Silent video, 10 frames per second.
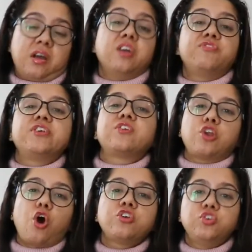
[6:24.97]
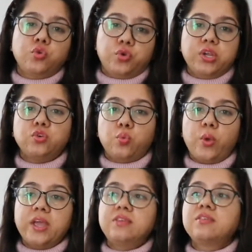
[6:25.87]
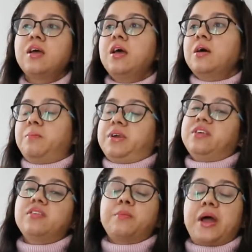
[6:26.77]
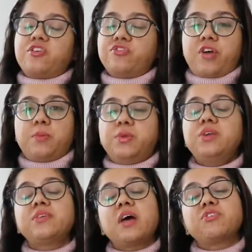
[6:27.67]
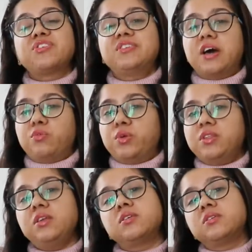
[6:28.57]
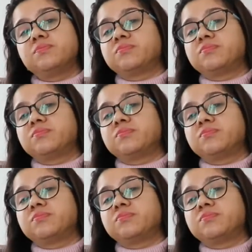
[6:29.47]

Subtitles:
Yeah, if there's a long queue, you need to wait, but it's a matter of 5 minutes, and I was done with it.